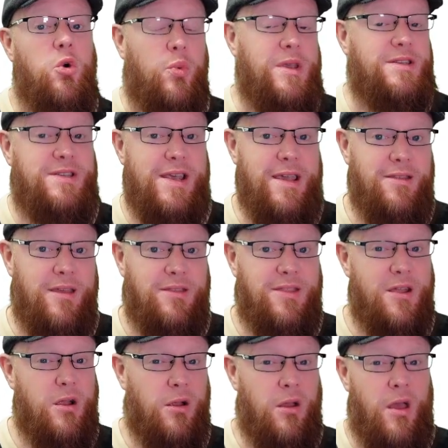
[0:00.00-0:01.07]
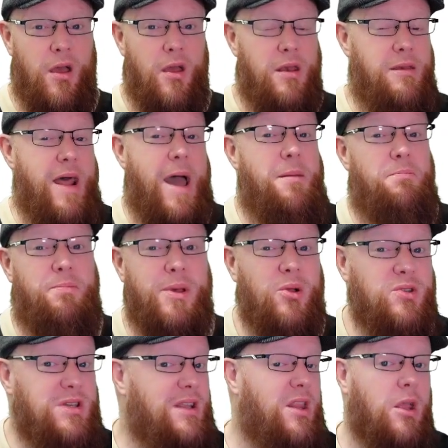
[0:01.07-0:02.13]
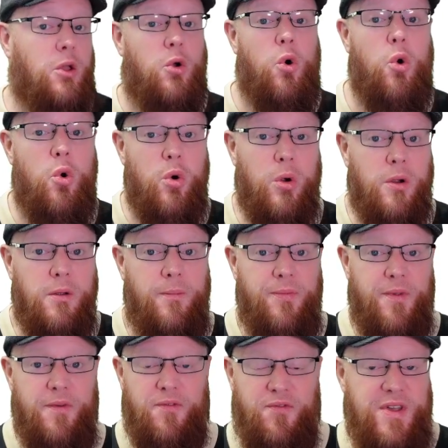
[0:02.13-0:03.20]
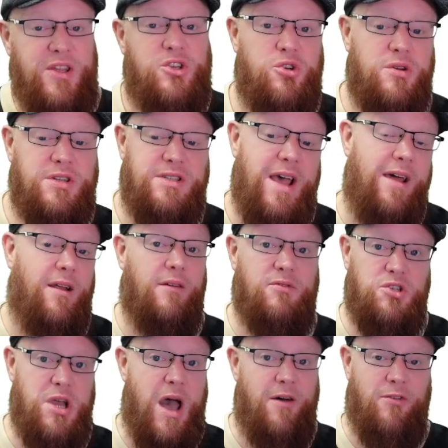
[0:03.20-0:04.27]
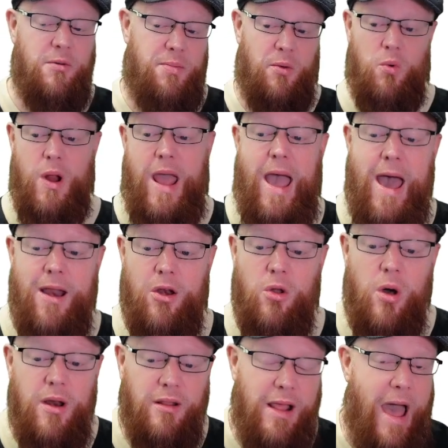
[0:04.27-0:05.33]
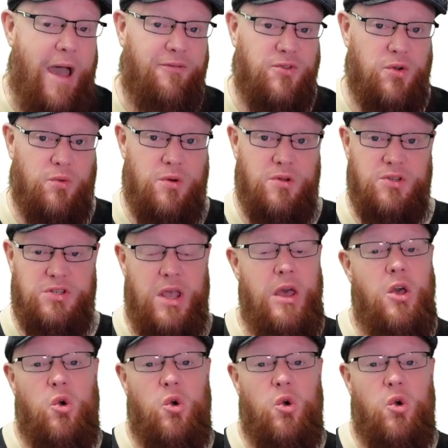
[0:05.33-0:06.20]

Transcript: We say that they're not built in the core feature set of Java, but were added on afterwards.